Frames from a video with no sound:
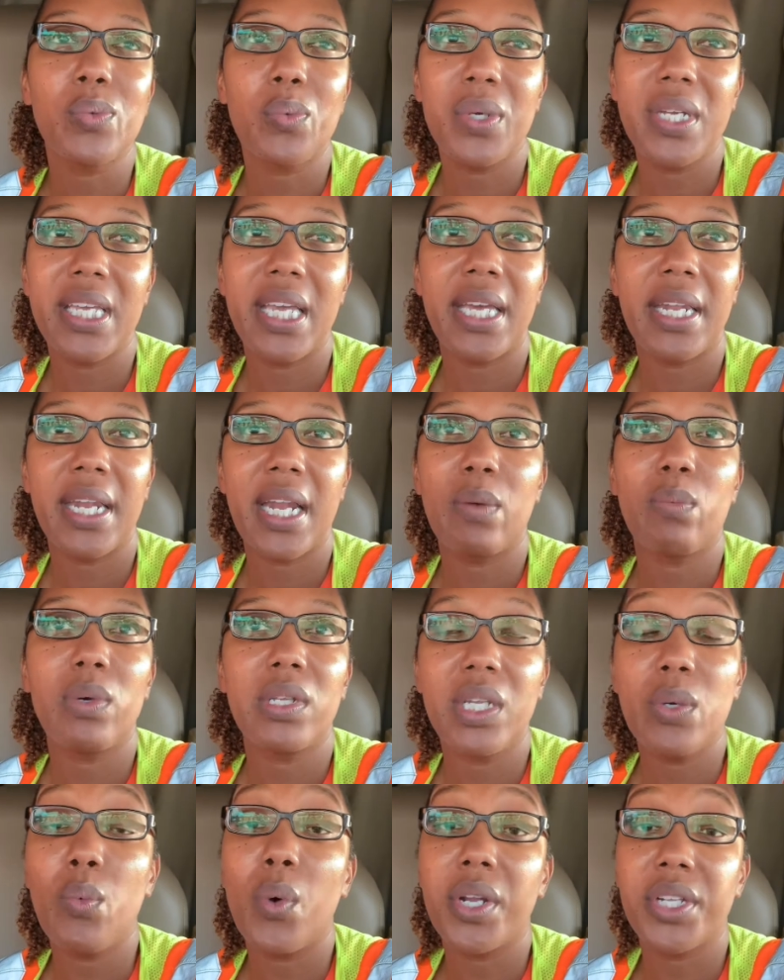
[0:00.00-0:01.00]
weekend. And I
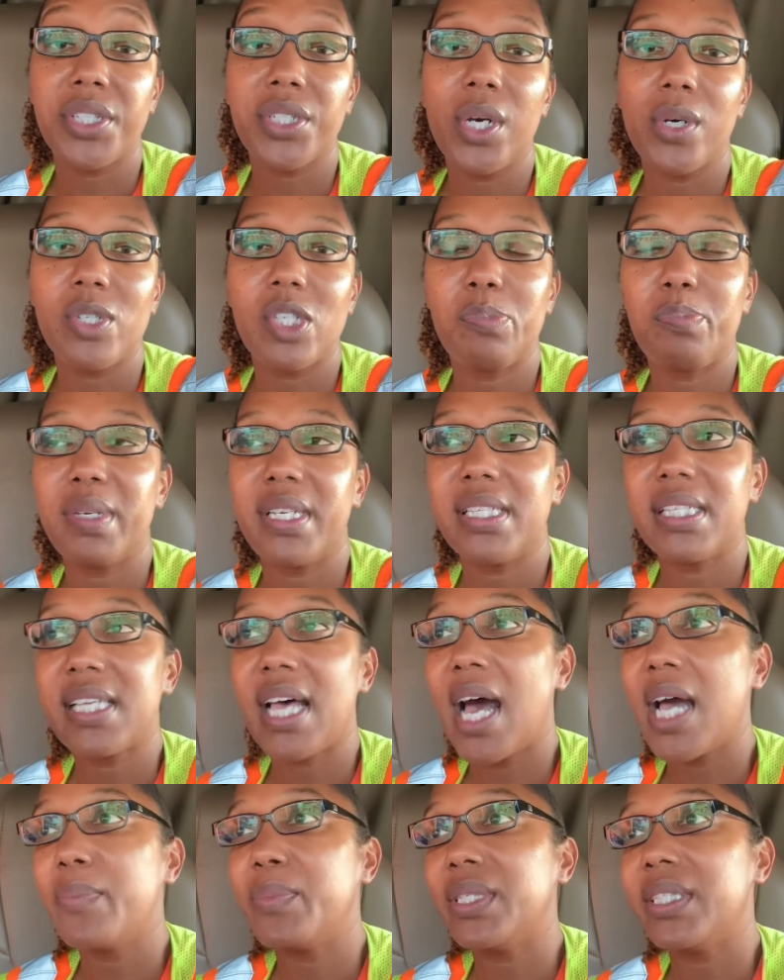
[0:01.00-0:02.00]
really wanted to go spend
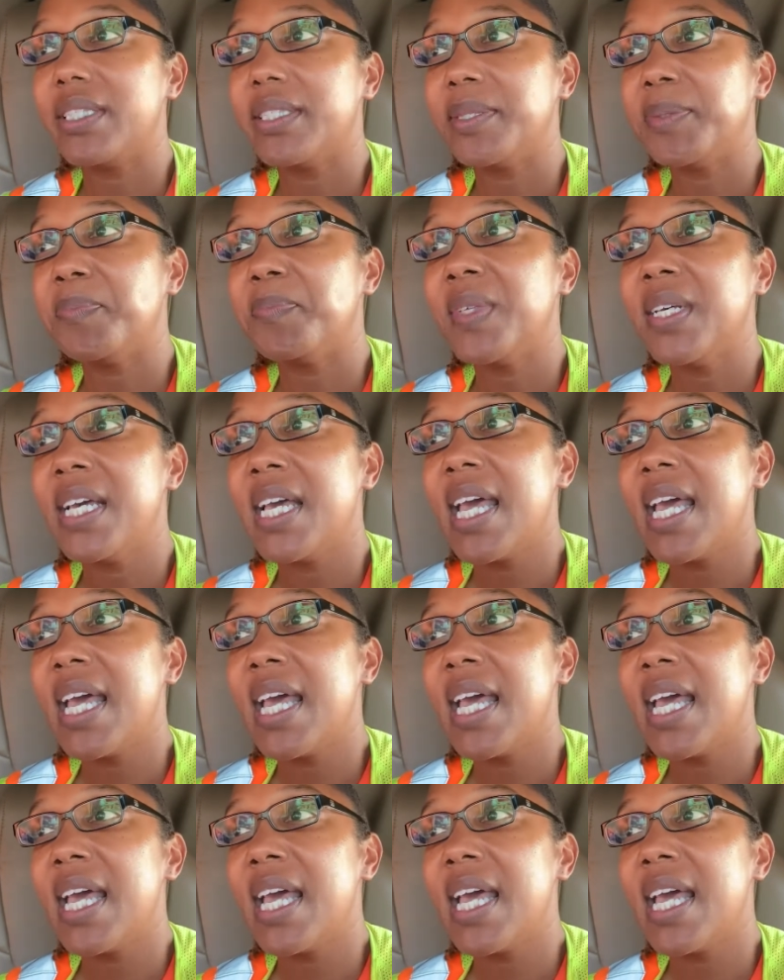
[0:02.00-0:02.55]
time with them,